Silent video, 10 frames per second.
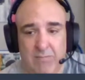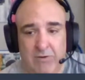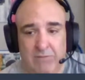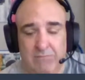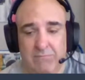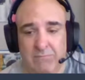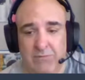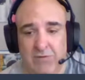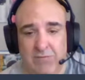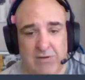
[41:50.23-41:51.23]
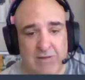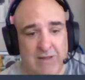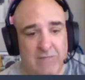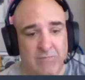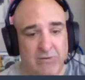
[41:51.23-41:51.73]
But you'll never get
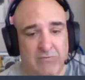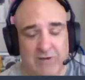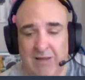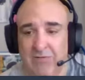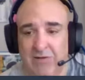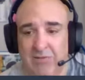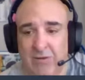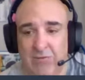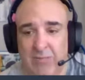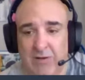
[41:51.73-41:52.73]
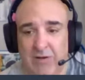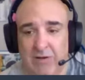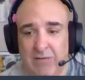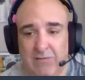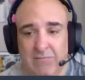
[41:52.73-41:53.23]
like a bunch of nonsense. I don't come in
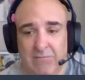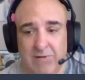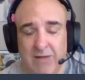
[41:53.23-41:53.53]
here and